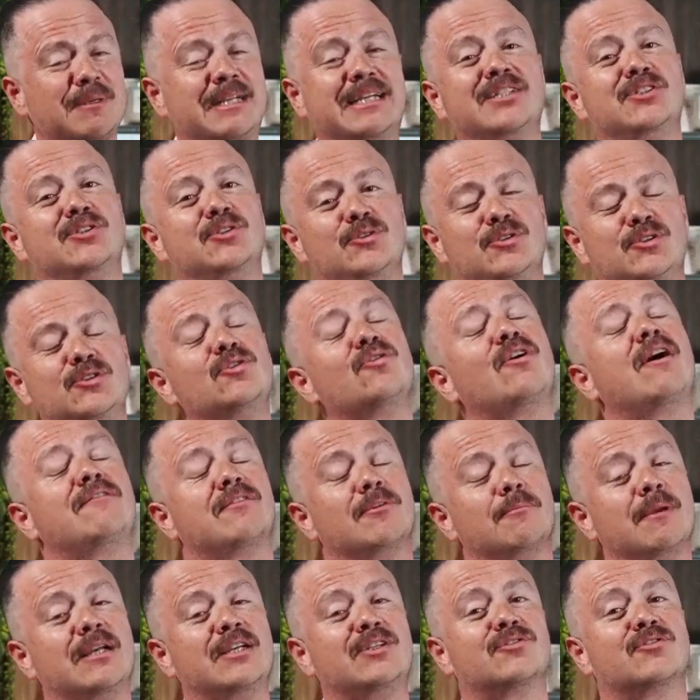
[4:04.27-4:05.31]
because you still have
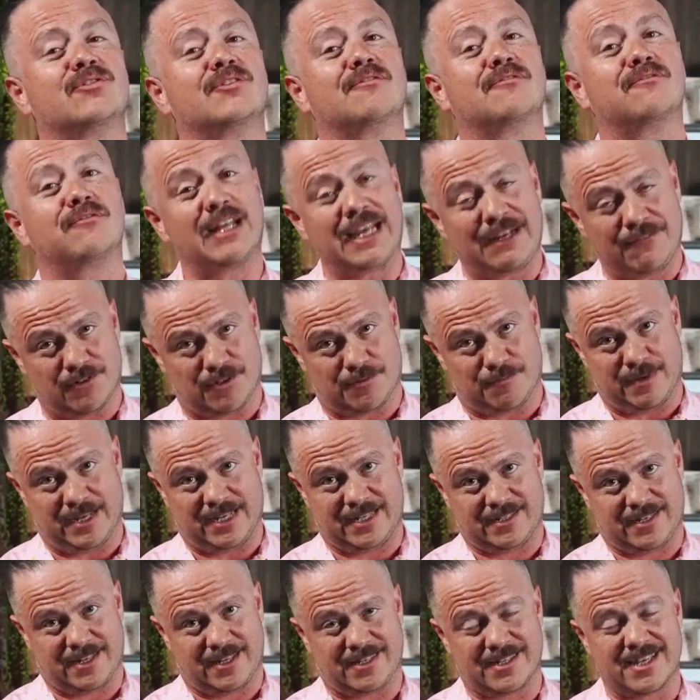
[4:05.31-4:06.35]
to make sure the flavors
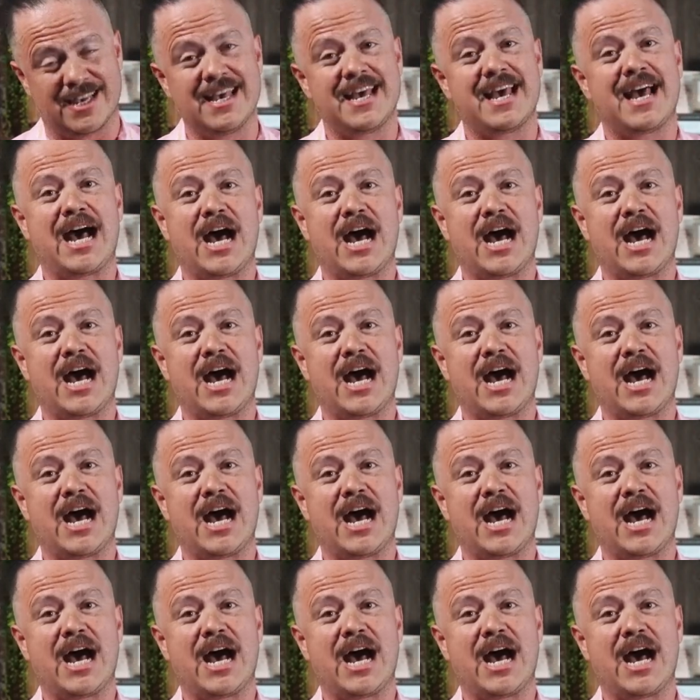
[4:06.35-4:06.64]
make sense.